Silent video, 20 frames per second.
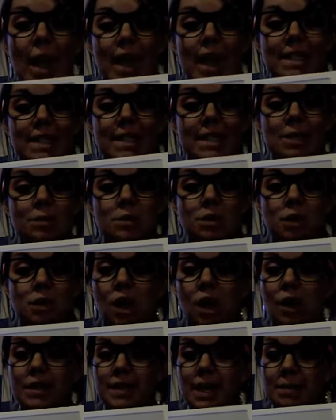x equals
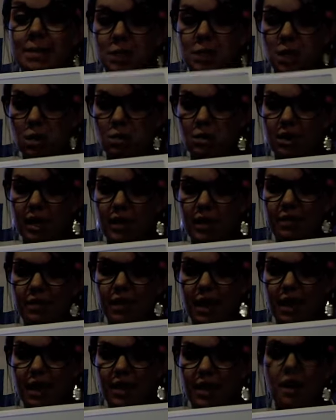r times cosine of
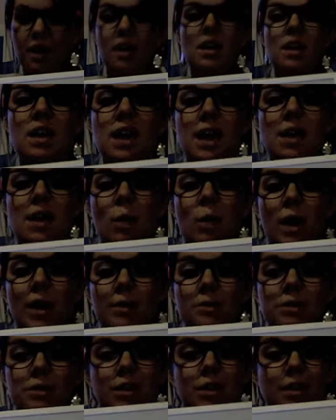theta, and y
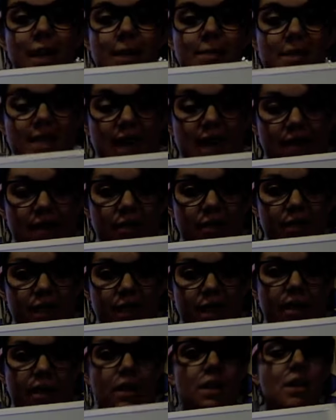equals r times sine of
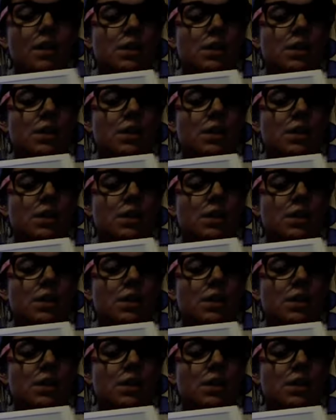theta.